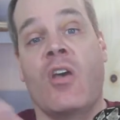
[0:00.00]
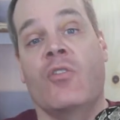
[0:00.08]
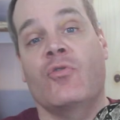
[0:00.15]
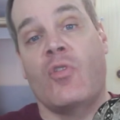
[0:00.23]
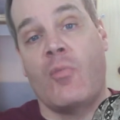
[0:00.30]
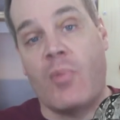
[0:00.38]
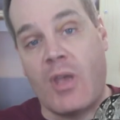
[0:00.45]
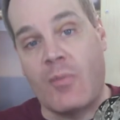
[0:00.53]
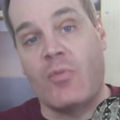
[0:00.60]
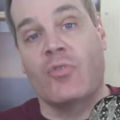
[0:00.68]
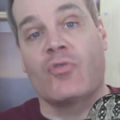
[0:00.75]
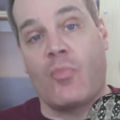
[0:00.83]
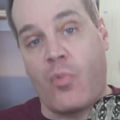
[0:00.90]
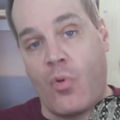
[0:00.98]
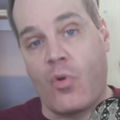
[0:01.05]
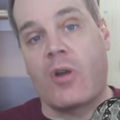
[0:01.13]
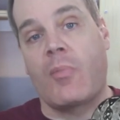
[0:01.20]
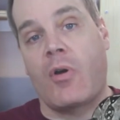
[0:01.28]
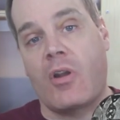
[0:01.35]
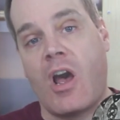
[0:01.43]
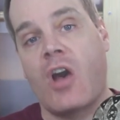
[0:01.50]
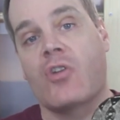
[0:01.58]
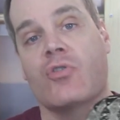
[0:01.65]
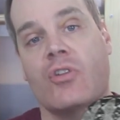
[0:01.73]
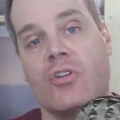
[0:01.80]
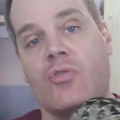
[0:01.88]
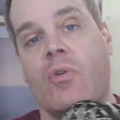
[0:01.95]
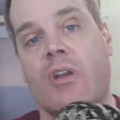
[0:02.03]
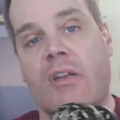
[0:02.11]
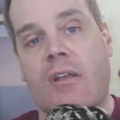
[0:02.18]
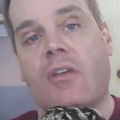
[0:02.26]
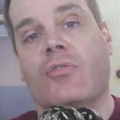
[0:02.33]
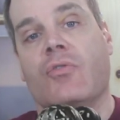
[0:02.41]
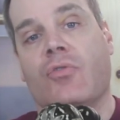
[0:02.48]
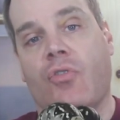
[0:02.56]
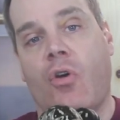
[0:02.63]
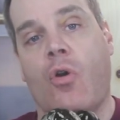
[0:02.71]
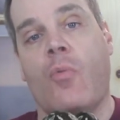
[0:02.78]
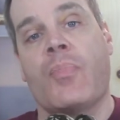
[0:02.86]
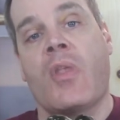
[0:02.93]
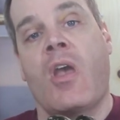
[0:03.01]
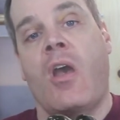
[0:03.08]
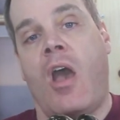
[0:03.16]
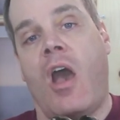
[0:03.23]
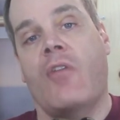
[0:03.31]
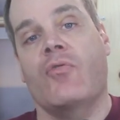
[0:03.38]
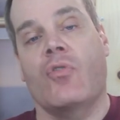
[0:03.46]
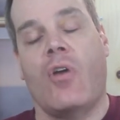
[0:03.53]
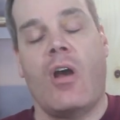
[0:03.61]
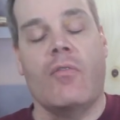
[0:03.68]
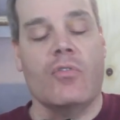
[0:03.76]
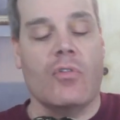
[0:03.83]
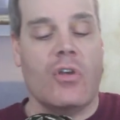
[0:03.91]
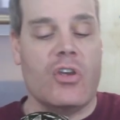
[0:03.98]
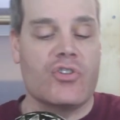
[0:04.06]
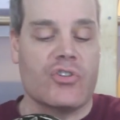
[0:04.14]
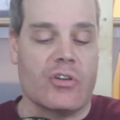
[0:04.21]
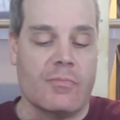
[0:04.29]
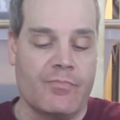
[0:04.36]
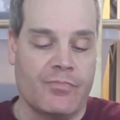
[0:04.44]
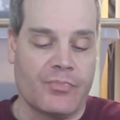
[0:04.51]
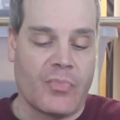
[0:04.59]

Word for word: So the babies are born about 120 days or so after ovulation.